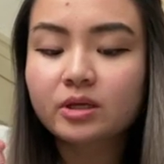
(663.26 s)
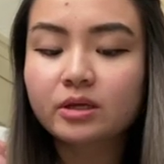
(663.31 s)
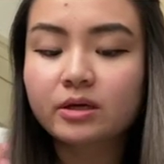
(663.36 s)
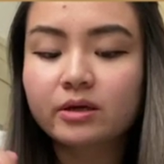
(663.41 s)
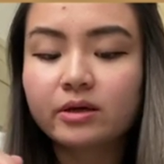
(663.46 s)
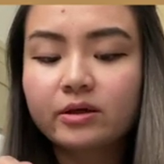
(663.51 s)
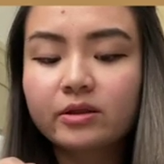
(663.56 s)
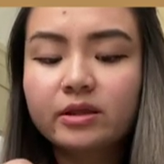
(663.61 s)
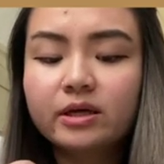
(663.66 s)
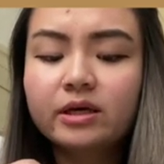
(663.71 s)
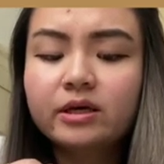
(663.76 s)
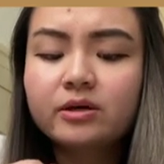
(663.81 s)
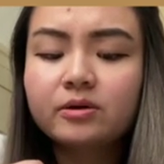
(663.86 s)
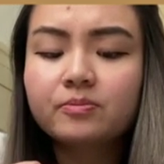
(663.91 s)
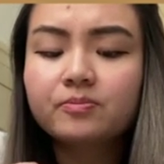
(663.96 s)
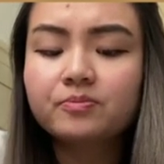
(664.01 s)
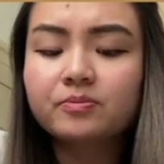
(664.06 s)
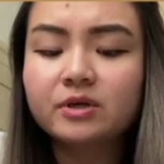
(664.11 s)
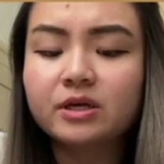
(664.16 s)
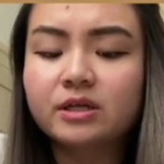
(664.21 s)
I think
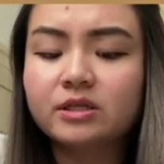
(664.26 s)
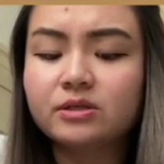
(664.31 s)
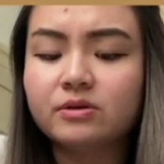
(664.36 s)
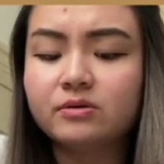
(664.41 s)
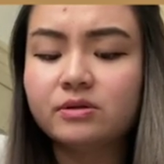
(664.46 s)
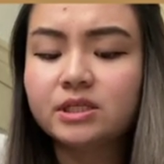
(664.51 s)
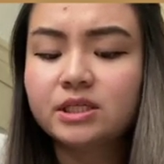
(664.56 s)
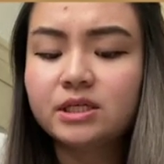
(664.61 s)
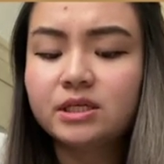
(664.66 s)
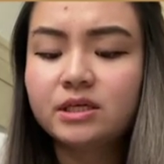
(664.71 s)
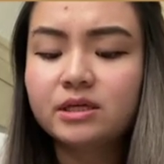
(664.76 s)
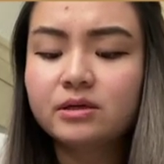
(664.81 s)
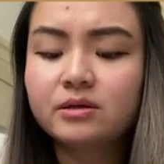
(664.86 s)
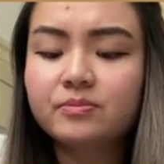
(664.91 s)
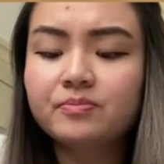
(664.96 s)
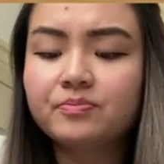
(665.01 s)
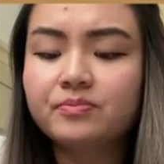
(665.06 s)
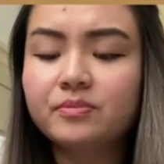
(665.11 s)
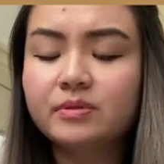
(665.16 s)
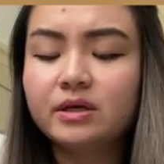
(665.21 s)

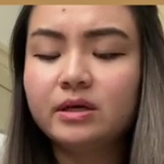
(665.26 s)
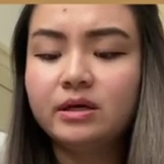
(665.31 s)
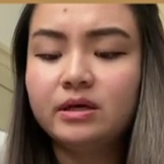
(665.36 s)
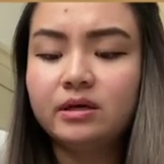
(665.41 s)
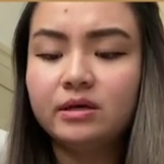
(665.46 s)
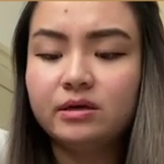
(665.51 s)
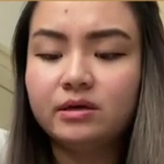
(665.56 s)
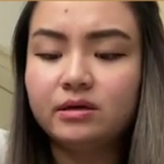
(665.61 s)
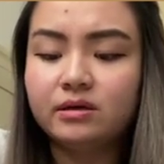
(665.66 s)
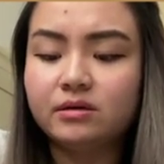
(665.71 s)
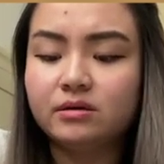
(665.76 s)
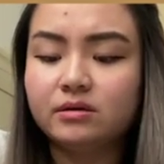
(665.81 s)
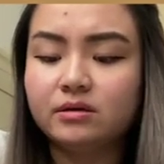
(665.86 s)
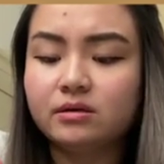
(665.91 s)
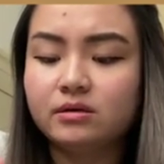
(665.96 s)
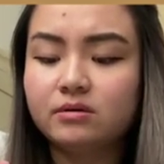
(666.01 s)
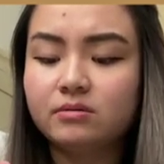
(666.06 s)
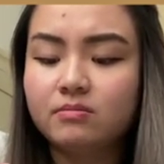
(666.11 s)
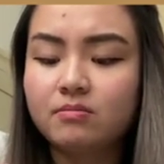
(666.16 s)
adulting, and